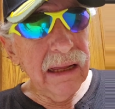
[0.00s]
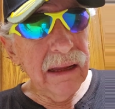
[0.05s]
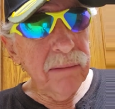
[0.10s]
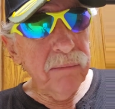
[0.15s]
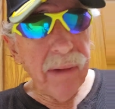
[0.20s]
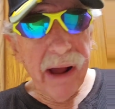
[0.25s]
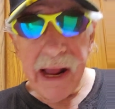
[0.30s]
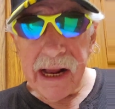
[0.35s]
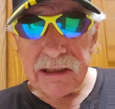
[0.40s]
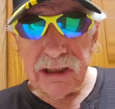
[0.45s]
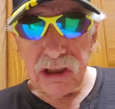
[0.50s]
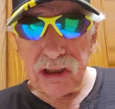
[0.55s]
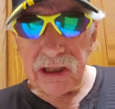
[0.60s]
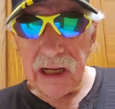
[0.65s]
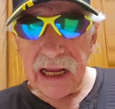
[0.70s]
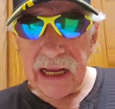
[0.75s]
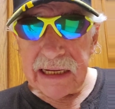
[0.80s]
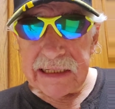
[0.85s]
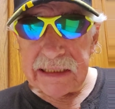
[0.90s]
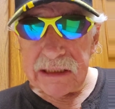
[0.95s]
my
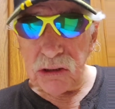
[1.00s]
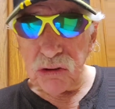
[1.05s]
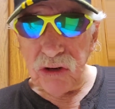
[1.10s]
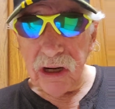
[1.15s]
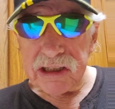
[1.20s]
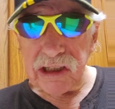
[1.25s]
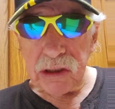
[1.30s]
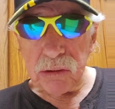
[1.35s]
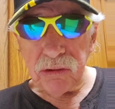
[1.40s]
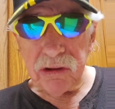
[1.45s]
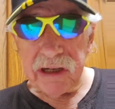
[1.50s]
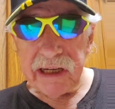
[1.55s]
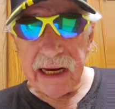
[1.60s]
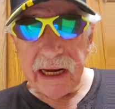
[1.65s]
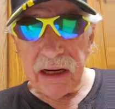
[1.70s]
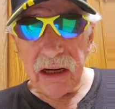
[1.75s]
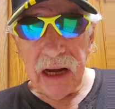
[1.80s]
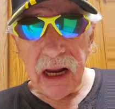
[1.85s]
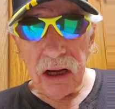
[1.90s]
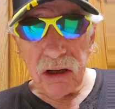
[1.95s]
exercise and stretching
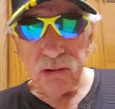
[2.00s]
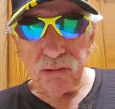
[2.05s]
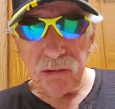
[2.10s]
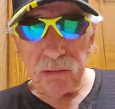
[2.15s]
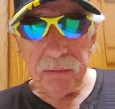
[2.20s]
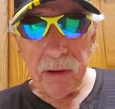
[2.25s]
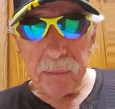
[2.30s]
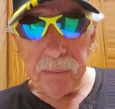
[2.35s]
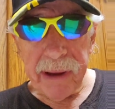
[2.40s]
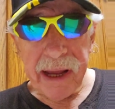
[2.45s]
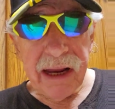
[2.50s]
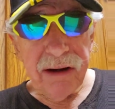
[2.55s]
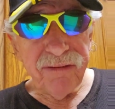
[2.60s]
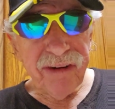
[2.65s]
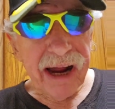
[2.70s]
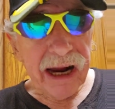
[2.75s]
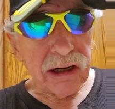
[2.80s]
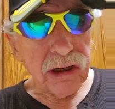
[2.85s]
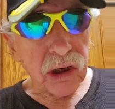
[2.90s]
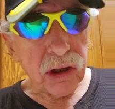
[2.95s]
routine helps with my pain
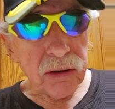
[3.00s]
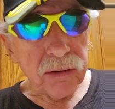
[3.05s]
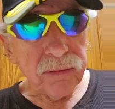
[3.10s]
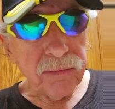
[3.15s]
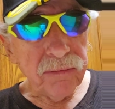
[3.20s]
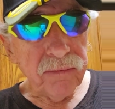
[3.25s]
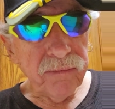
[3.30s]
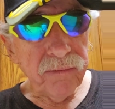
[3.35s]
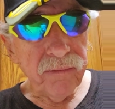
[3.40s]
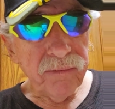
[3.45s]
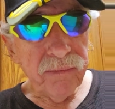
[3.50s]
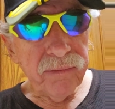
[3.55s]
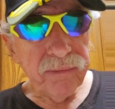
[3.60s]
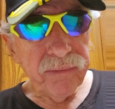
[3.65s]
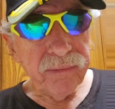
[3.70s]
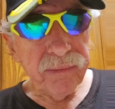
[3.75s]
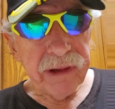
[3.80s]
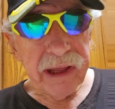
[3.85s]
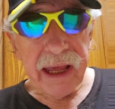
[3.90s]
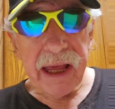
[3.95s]
factor.
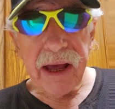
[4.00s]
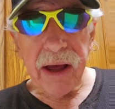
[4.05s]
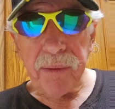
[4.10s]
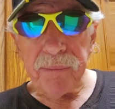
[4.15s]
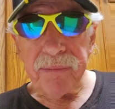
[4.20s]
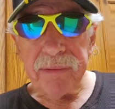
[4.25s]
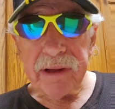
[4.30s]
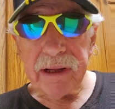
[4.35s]
Damn.